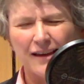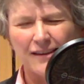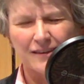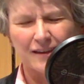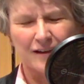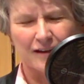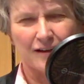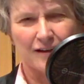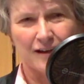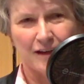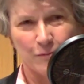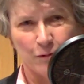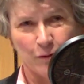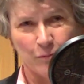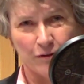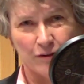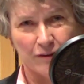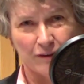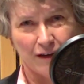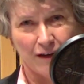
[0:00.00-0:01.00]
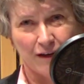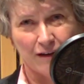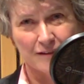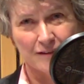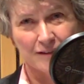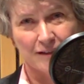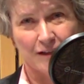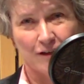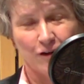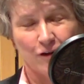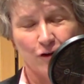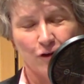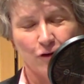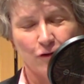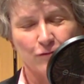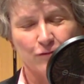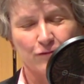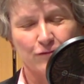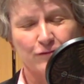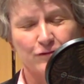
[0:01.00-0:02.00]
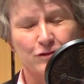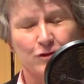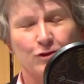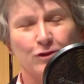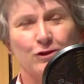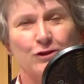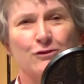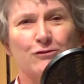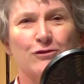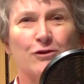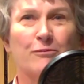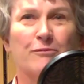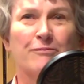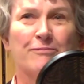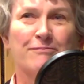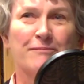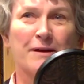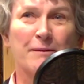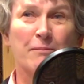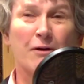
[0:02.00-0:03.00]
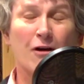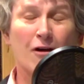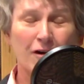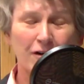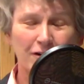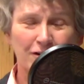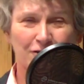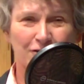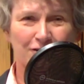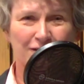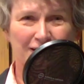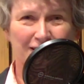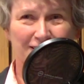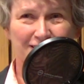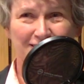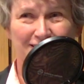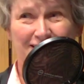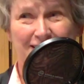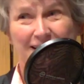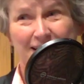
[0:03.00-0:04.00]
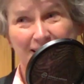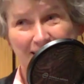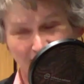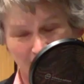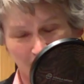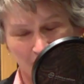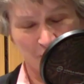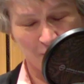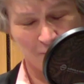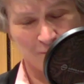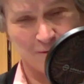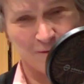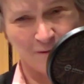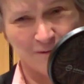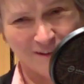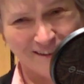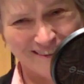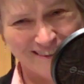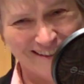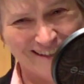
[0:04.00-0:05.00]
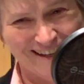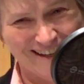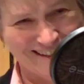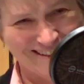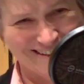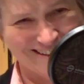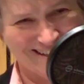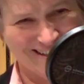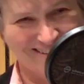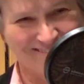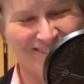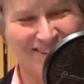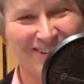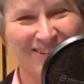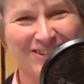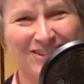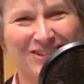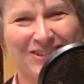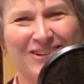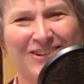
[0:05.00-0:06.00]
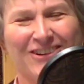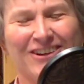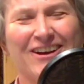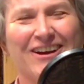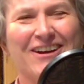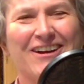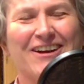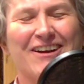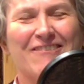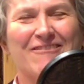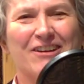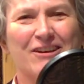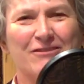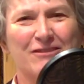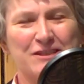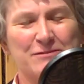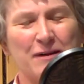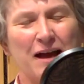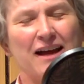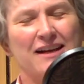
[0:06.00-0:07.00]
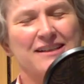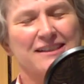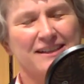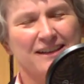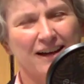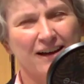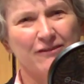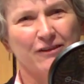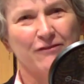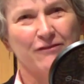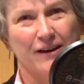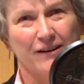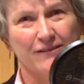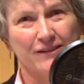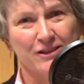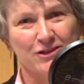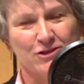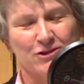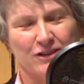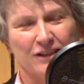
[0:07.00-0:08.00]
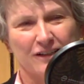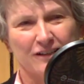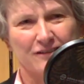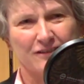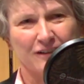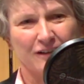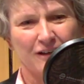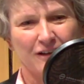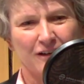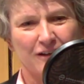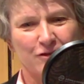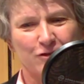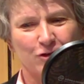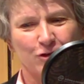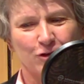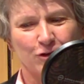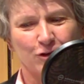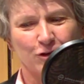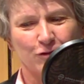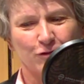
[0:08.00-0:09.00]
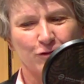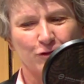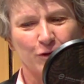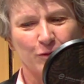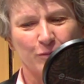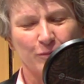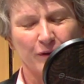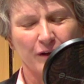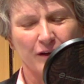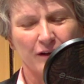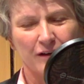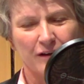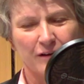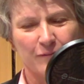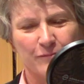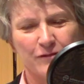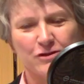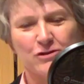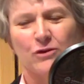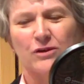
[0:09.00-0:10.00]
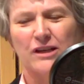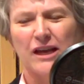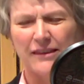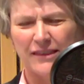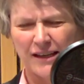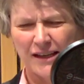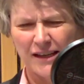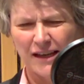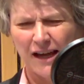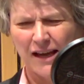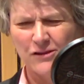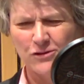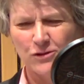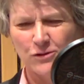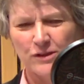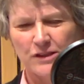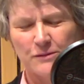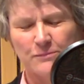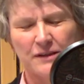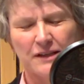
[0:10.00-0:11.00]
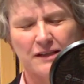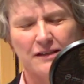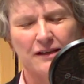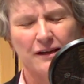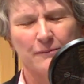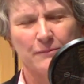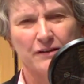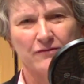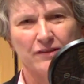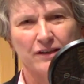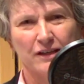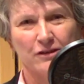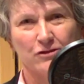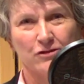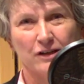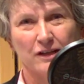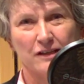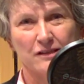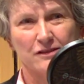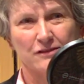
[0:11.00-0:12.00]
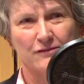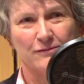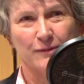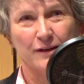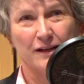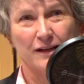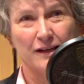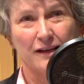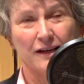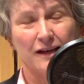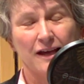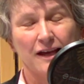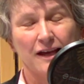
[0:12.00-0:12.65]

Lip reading: think I came up with the idea of school uniform. My partner thinks that he came up with the idea. We're not sure, one of us, but I did have a very strict school uniform. So I think it has always been a bit of an interest of mine.